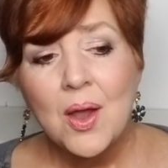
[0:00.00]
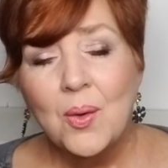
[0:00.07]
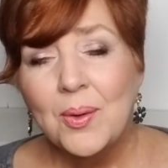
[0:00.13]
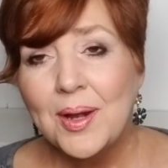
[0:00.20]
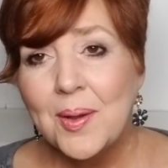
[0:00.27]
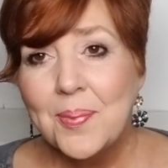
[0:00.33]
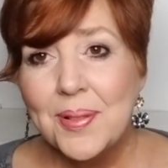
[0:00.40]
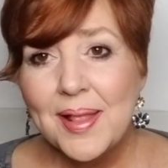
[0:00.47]

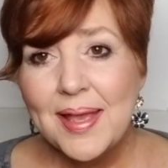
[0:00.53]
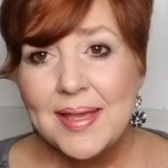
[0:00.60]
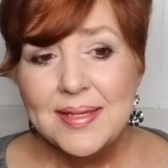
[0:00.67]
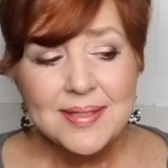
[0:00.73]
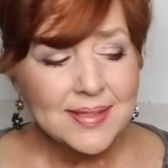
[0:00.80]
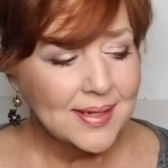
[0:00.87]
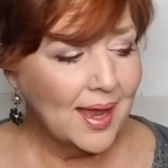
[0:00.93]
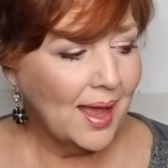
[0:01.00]
When I
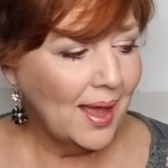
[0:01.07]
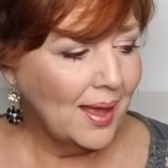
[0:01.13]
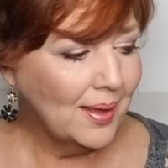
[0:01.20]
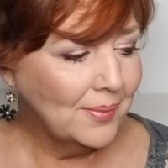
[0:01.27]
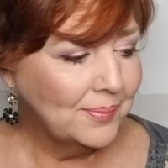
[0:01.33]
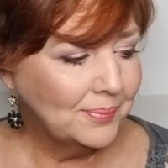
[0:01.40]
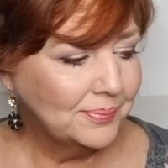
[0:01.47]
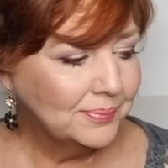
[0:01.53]
placed,
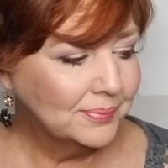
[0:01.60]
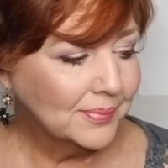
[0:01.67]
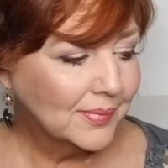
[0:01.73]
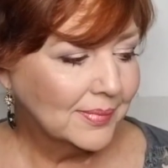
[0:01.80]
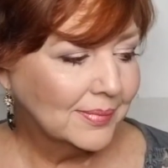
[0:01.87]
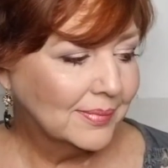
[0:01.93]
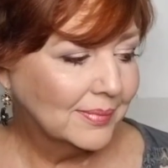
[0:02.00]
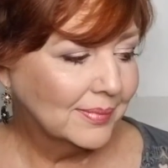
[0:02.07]

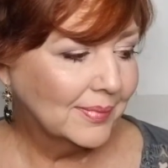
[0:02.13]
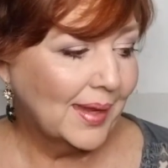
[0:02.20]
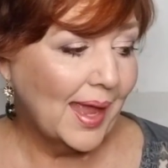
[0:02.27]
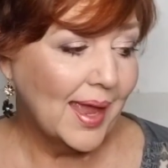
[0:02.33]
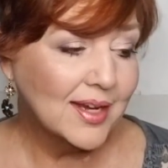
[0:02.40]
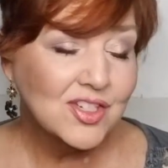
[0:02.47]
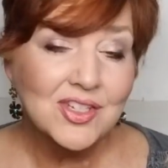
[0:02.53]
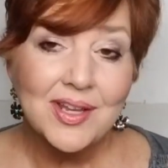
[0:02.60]

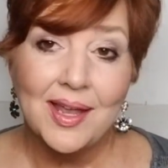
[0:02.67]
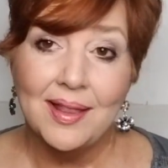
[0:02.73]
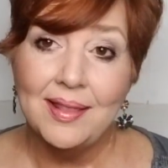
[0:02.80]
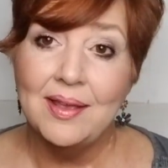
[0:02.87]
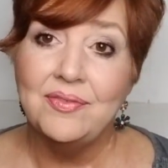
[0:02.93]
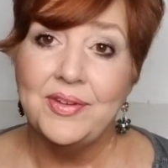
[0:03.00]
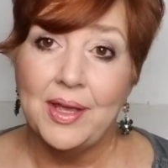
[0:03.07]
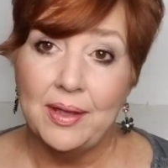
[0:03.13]
actually, I
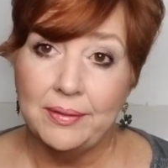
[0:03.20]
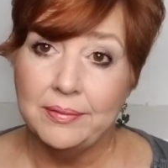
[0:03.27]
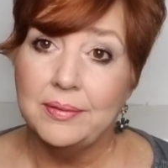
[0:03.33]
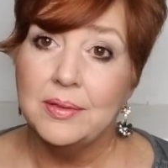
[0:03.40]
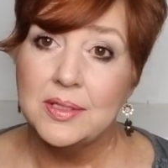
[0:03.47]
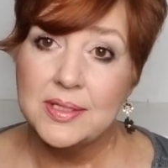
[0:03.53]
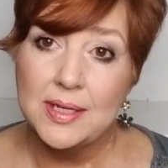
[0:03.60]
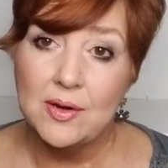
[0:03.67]
left out
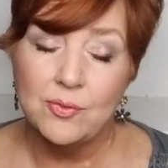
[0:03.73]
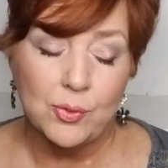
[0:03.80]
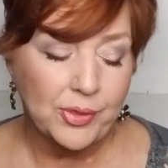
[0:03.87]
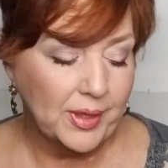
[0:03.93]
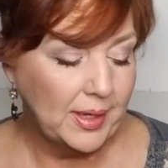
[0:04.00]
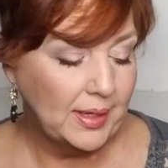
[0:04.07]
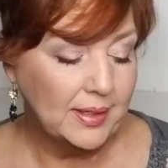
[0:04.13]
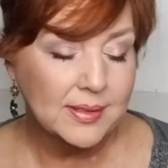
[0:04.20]
several
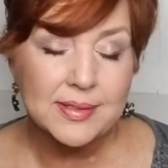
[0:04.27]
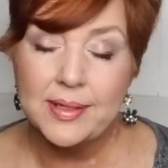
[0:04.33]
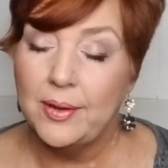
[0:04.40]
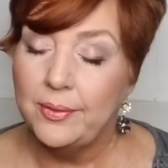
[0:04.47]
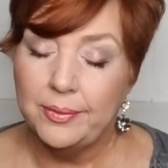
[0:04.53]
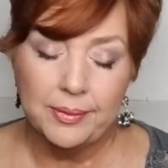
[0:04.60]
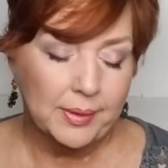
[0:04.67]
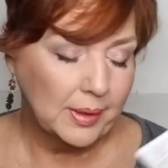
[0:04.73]
things.
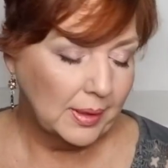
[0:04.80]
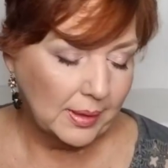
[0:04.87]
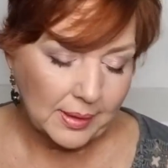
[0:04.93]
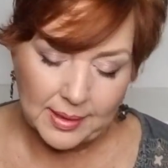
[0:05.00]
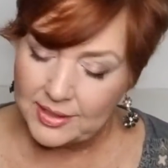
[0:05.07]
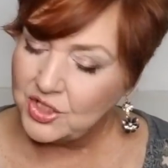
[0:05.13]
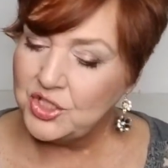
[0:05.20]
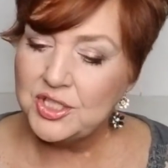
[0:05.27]
So,
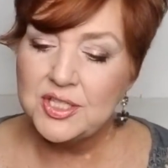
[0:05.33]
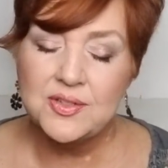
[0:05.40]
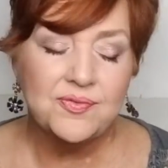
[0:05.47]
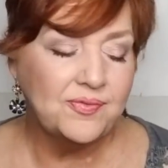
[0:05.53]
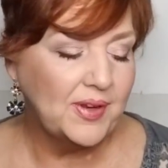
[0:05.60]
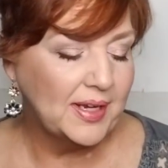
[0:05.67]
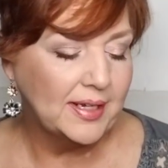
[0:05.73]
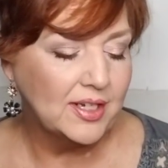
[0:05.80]
let's just
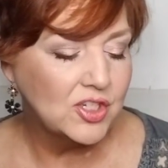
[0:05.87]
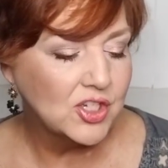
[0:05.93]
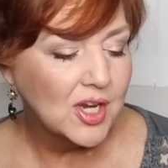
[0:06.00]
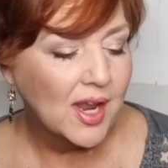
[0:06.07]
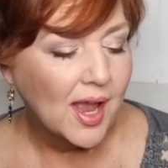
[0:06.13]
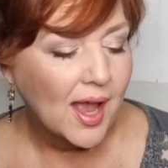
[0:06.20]
finish.